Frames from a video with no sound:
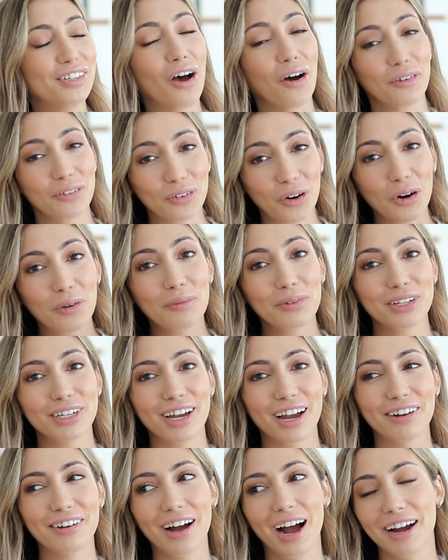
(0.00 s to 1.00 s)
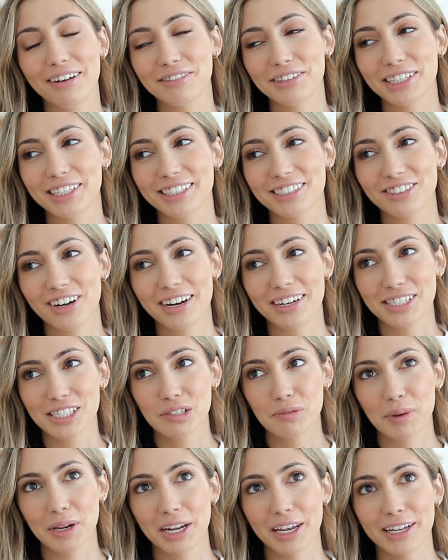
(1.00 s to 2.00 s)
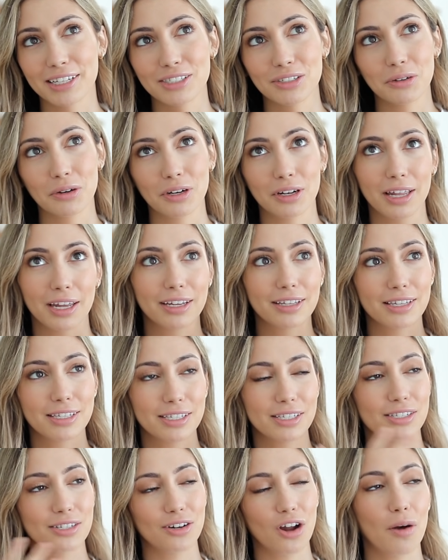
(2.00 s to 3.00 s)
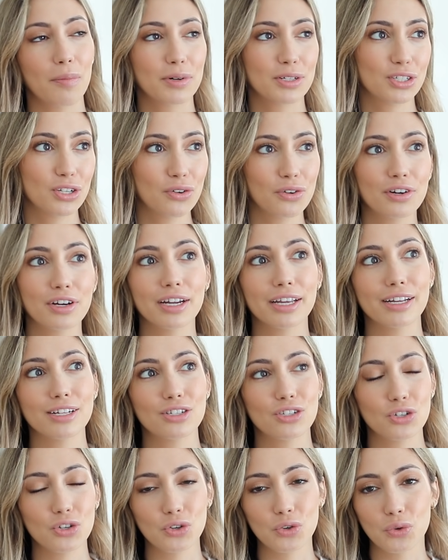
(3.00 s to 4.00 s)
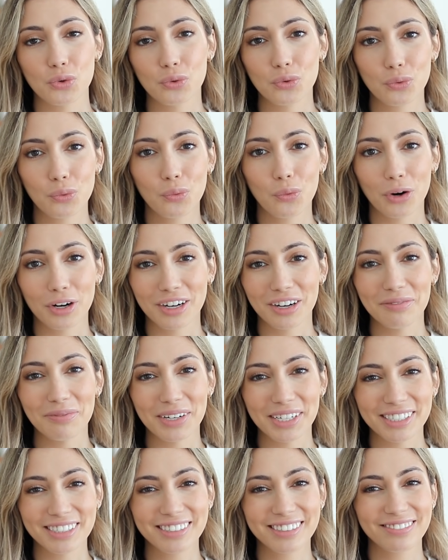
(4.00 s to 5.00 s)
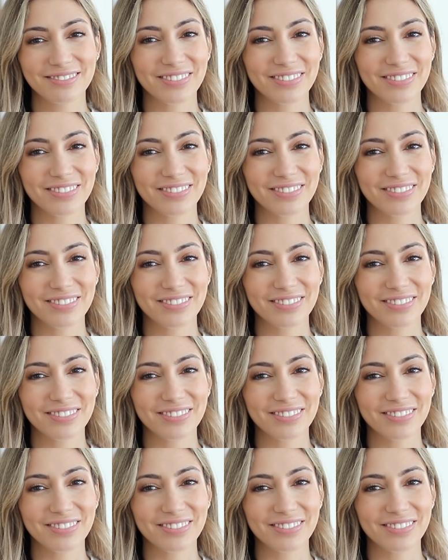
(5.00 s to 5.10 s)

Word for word: No, normally I, I really try to spin it into it like this is an opportunity to work on my,